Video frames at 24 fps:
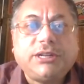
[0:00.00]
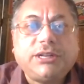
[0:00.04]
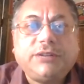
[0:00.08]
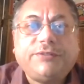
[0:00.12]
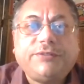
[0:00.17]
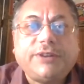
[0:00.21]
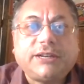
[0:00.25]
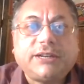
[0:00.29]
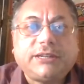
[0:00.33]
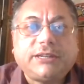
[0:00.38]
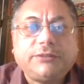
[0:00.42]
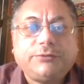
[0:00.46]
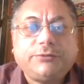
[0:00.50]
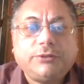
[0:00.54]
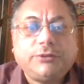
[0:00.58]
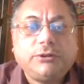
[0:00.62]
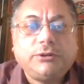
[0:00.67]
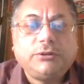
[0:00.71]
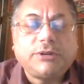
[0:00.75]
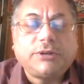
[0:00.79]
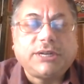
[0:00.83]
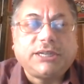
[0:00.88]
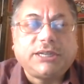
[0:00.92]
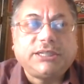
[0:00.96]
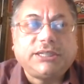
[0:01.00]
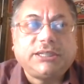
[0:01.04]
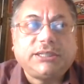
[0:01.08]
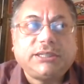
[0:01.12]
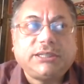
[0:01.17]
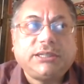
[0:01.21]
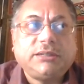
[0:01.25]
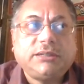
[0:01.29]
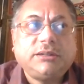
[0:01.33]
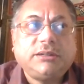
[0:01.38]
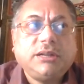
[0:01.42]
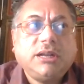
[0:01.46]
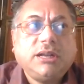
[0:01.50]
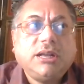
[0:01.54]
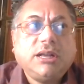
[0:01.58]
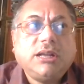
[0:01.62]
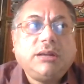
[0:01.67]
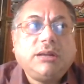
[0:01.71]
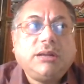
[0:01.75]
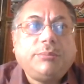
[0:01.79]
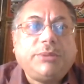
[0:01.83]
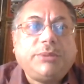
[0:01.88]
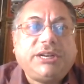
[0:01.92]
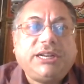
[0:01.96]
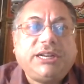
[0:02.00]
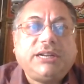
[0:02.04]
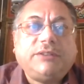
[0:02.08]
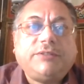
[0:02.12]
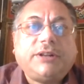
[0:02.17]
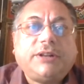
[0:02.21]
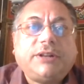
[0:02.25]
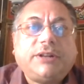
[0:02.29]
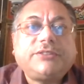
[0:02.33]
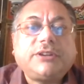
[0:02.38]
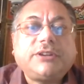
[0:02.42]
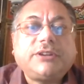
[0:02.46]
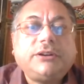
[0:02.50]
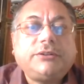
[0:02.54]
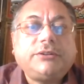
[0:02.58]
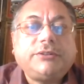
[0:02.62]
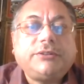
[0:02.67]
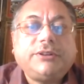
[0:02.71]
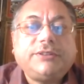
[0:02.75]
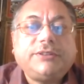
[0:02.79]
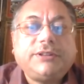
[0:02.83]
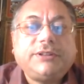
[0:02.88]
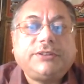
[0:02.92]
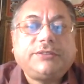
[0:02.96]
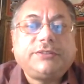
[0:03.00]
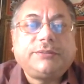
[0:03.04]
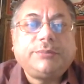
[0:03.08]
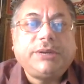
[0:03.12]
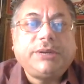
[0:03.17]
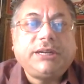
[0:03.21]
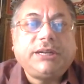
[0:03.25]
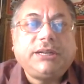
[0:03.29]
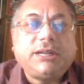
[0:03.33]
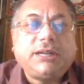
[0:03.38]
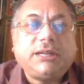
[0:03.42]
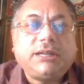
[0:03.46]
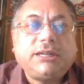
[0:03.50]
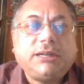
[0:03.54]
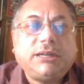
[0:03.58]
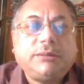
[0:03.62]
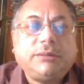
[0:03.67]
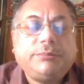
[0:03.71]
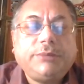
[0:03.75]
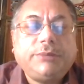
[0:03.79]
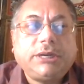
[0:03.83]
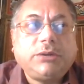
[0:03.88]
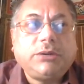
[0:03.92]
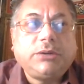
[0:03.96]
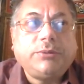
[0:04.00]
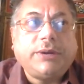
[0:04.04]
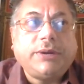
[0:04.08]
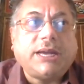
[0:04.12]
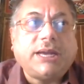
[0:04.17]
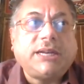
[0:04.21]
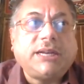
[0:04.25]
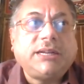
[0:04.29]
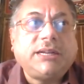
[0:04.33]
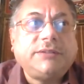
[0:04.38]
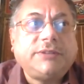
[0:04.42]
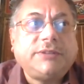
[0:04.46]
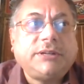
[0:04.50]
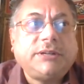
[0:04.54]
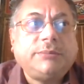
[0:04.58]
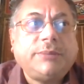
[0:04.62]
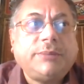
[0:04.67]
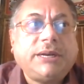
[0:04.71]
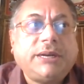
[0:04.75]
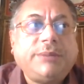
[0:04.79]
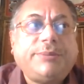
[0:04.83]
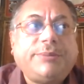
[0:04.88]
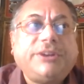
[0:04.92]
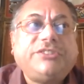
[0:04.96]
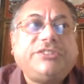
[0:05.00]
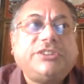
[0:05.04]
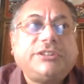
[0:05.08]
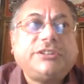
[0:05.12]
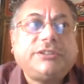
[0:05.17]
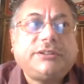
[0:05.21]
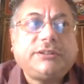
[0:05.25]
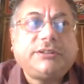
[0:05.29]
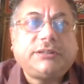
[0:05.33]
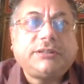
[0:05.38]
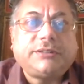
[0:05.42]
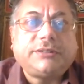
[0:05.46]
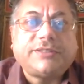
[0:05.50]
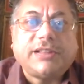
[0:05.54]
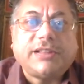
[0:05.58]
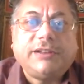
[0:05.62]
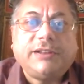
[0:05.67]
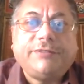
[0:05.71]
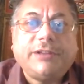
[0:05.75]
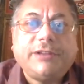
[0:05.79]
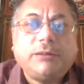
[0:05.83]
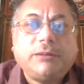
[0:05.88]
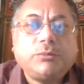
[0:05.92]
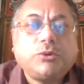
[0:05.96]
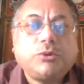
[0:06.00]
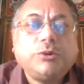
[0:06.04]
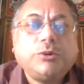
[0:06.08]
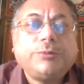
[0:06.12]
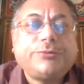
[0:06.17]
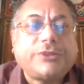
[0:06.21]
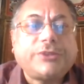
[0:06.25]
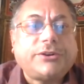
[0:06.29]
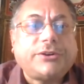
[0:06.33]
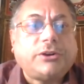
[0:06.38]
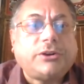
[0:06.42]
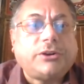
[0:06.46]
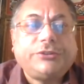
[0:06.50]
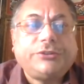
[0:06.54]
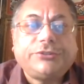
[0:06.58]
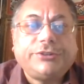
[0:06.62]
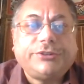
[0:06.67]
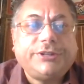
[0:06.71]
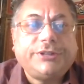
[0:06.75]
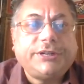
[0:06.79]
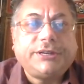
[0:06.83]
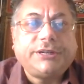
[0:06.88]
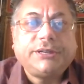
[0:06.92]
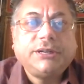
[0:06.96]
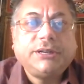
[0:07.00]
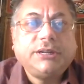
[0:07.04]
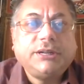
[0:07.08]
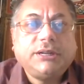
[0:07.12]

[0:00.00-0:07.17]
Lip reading: In fact, if you look at it in many advanced countries, it's being done in a big way, and even many patient self-help groups are also there